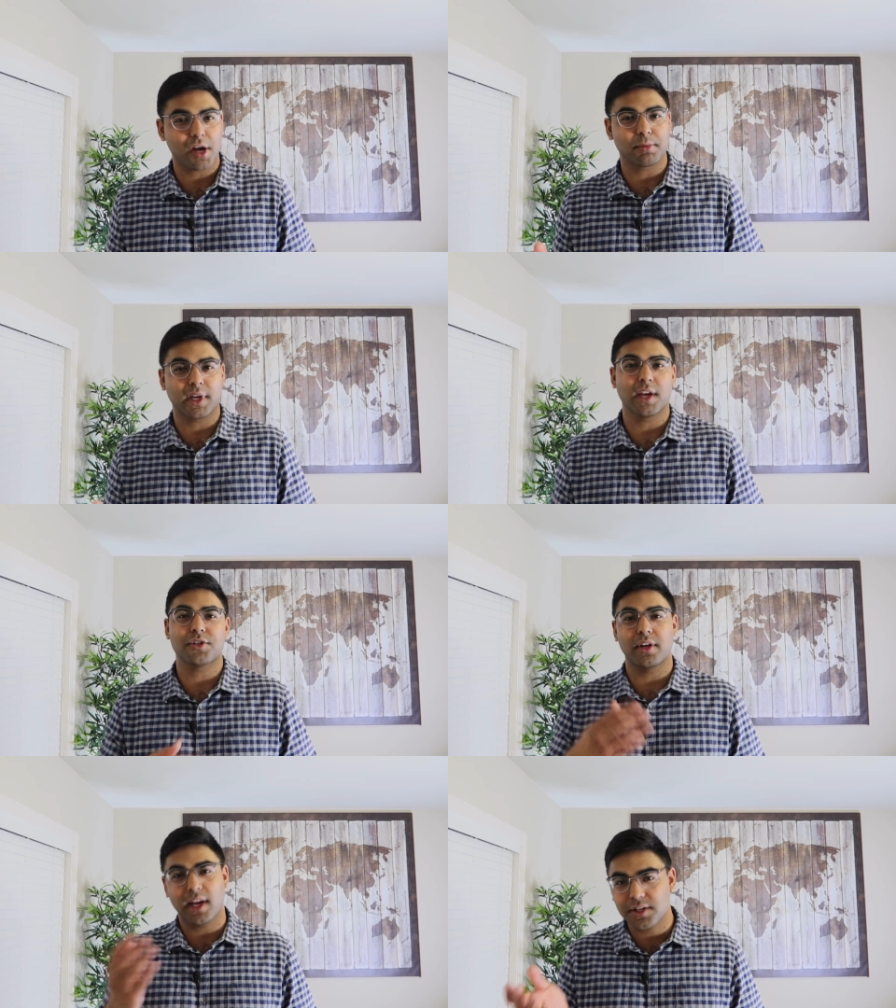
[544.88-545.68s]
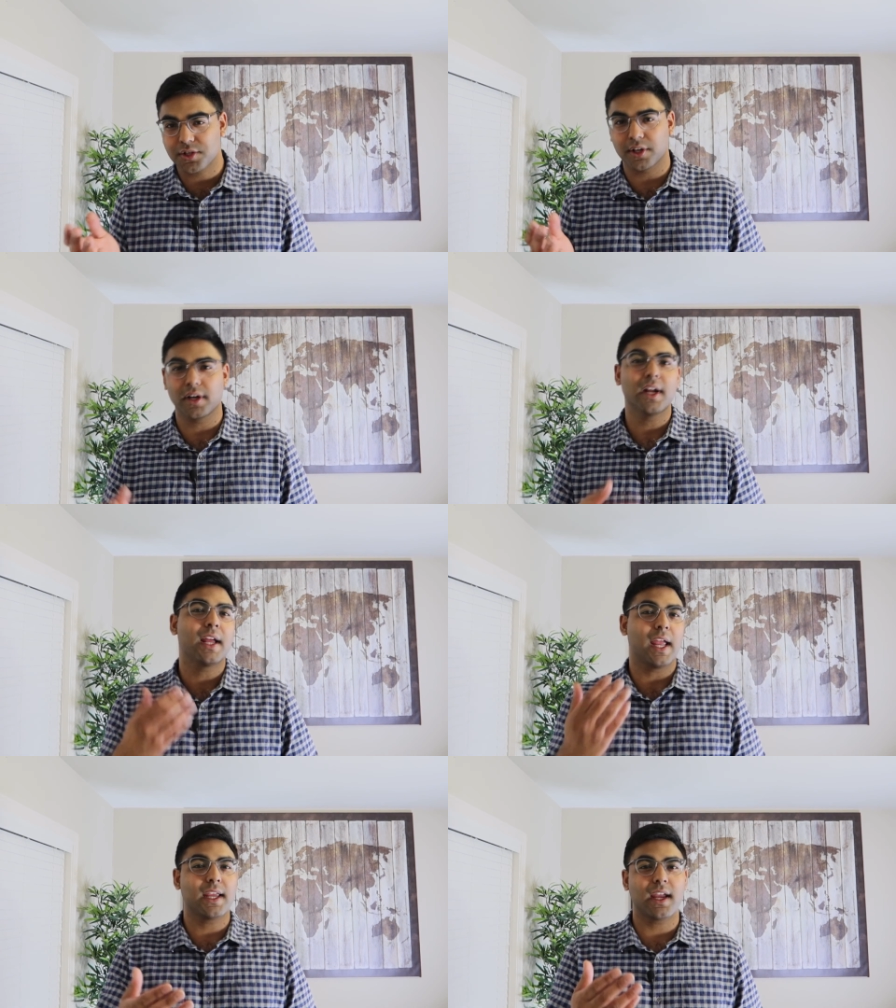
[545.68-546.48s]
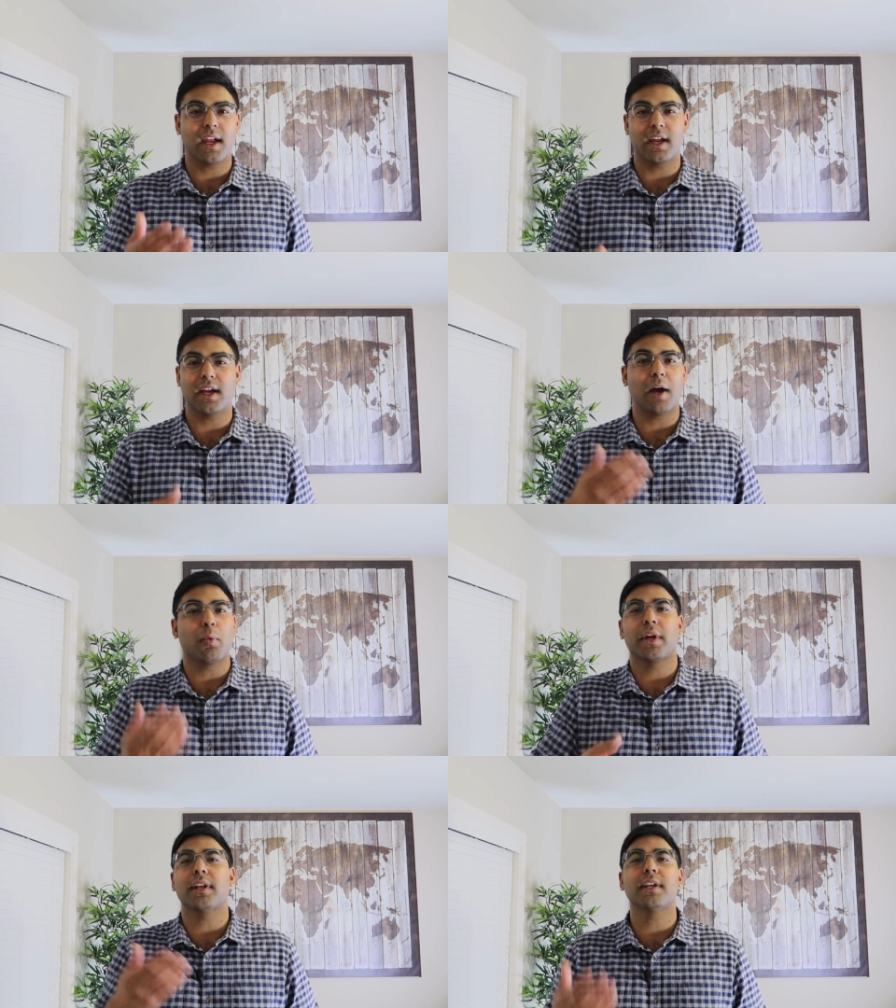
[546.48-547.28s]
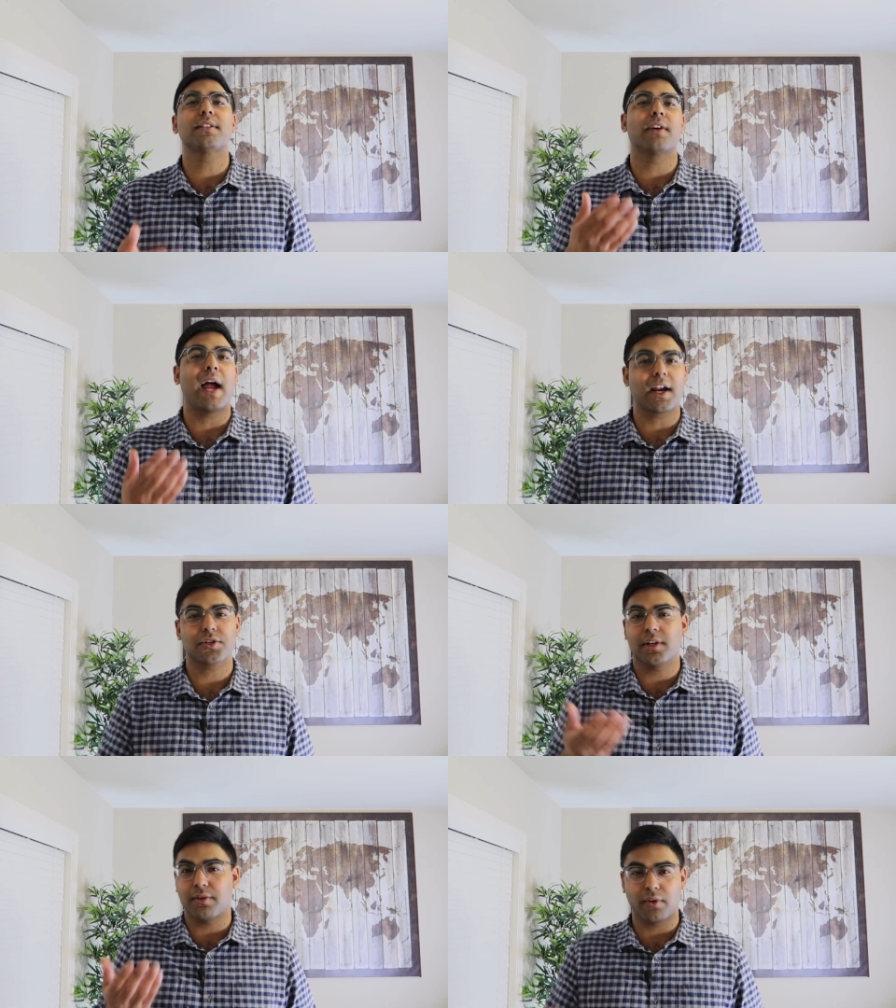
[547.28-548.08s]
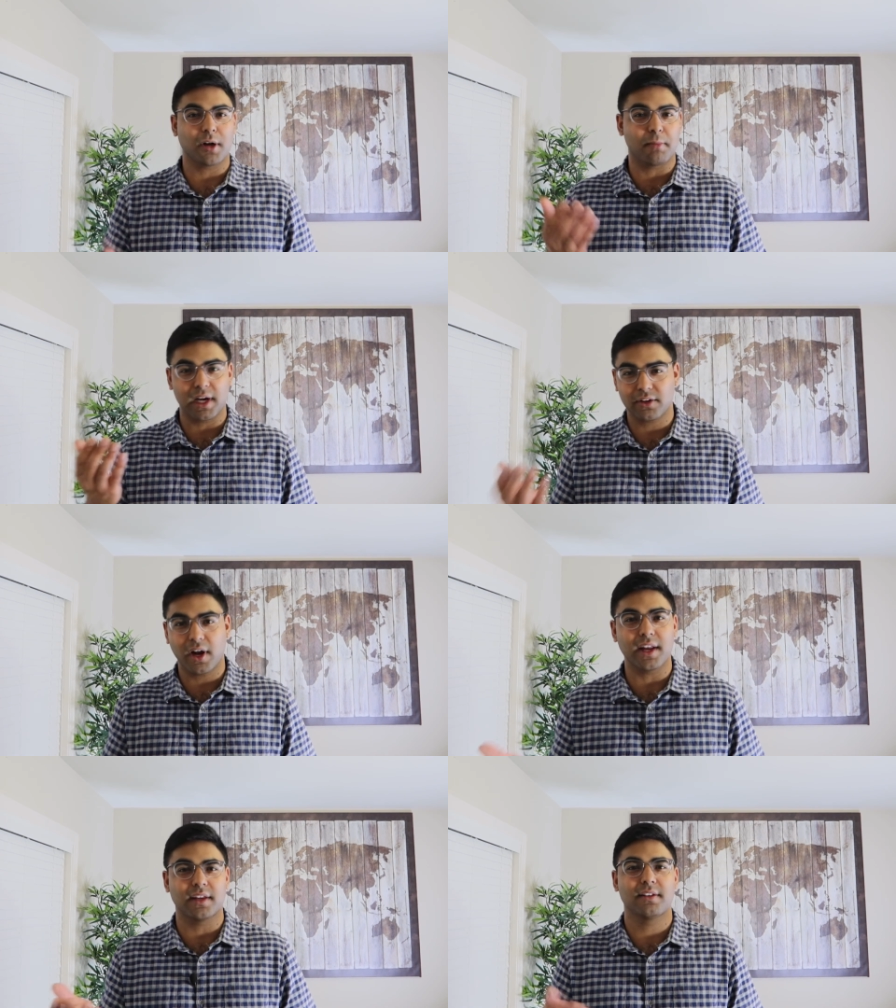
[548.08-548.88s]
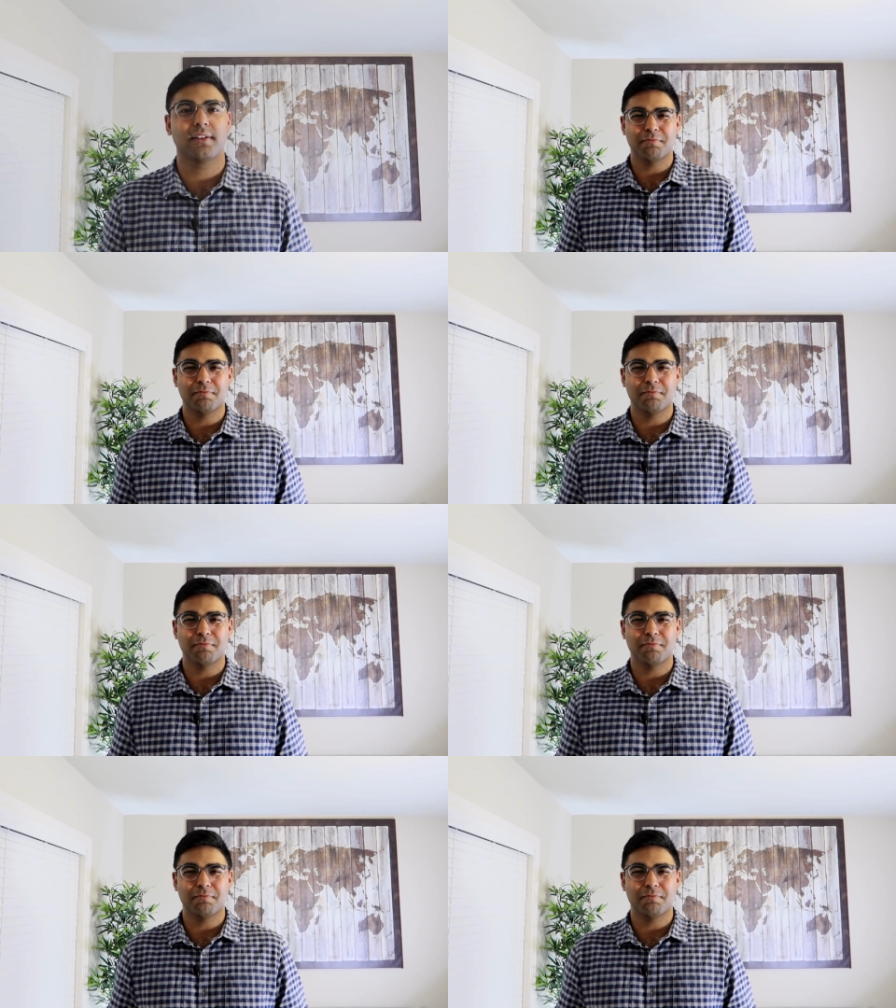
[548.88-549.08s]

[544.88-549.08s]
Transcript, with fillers: application next year, aka I wouldn't need to actually run my credit.